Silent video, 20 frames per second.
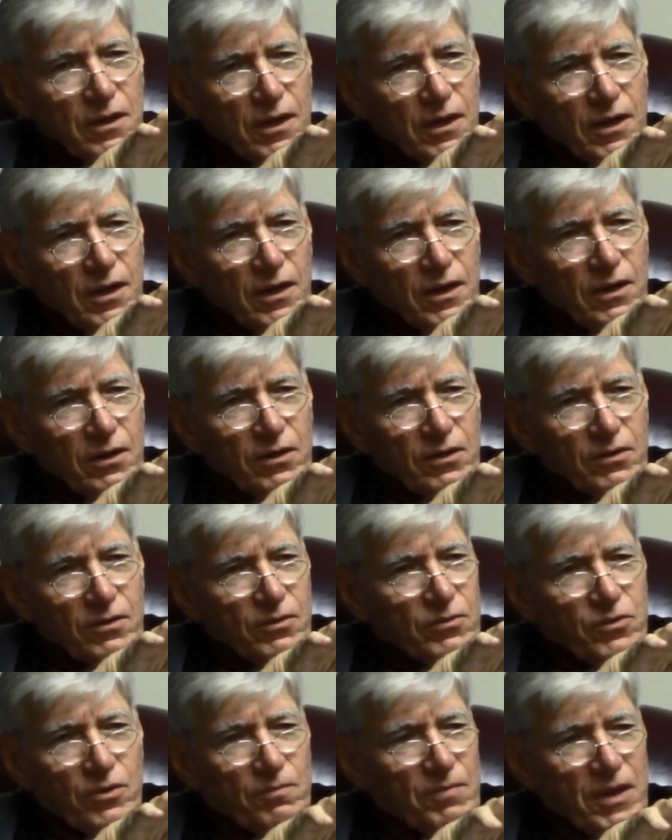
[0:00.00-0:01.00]

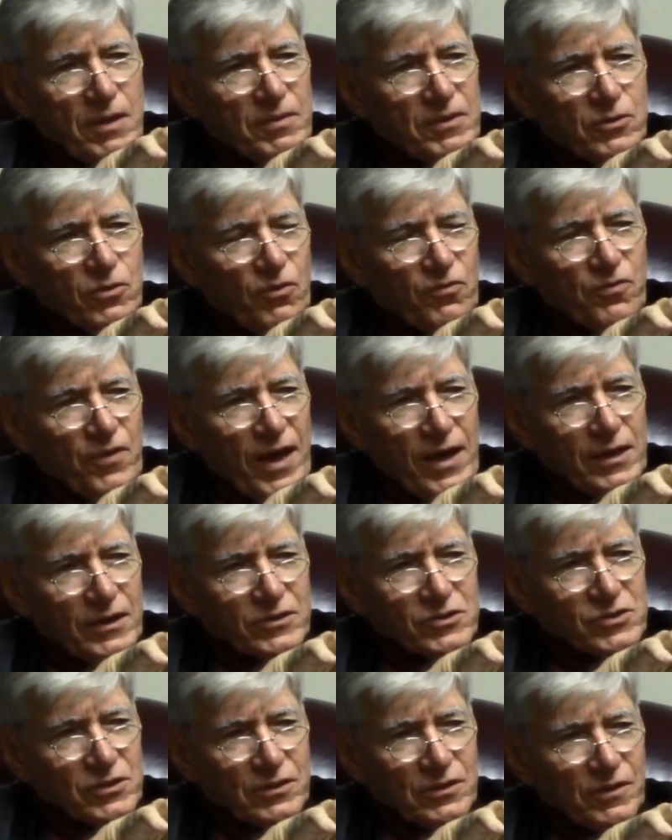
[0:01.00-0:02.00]
Uh, there may be no
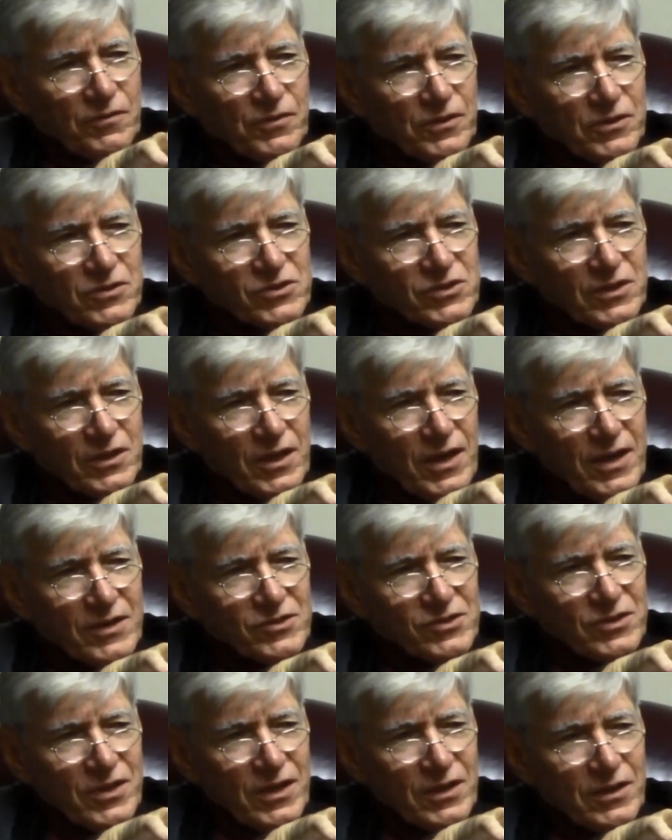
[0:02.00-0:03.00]
phallic significance to
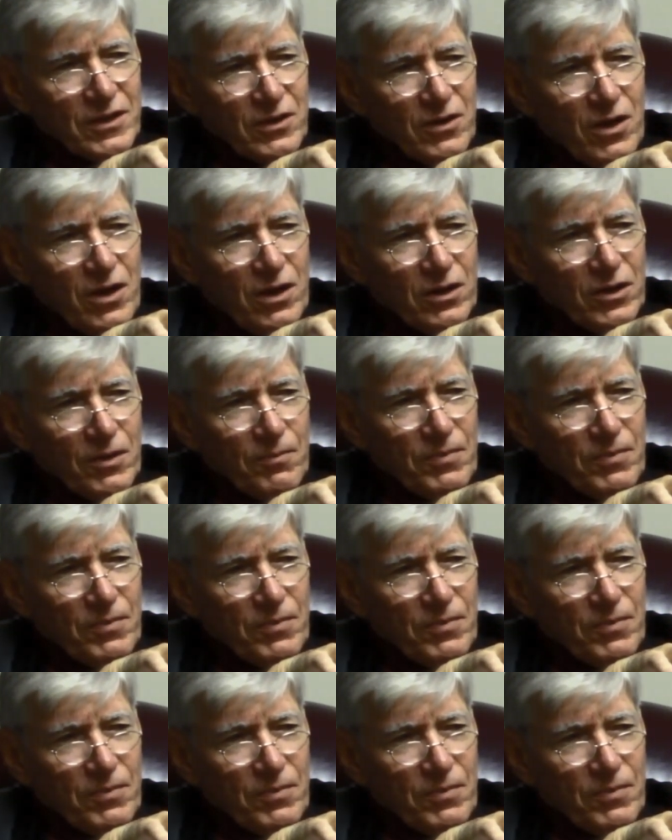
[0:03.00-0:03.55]
that snake at all.